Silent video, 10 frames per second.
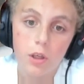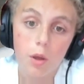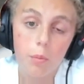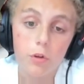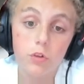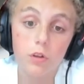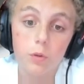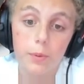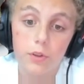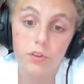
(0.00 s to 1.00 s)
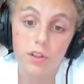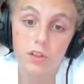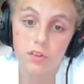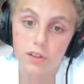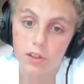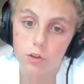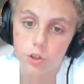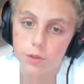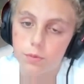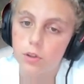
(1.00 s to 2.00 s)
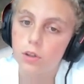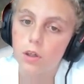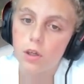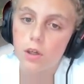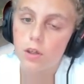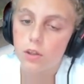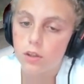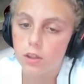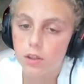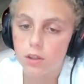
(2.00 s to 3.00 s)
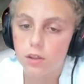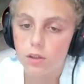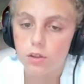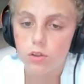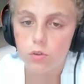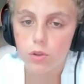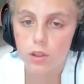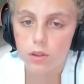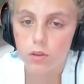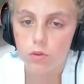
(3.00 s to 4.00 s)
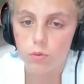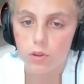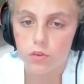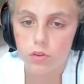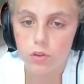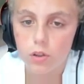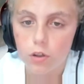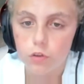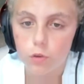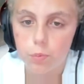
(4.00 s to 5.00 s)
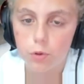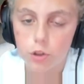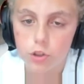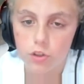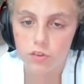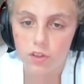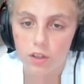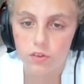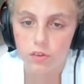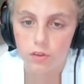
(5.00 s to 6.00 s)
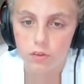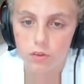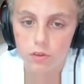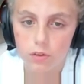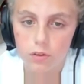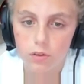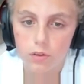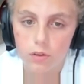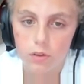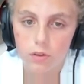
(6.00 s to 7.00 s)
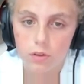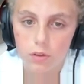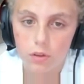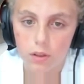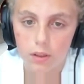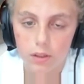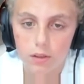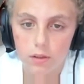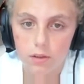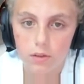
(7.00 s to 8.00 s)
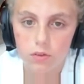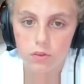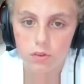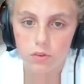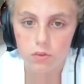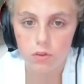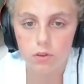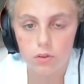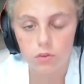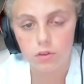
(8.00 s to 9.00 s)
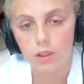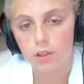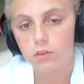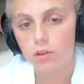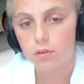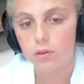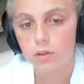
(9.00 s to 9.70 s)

because you experience kinetic energy. You can do this. You can also push to test it, like so.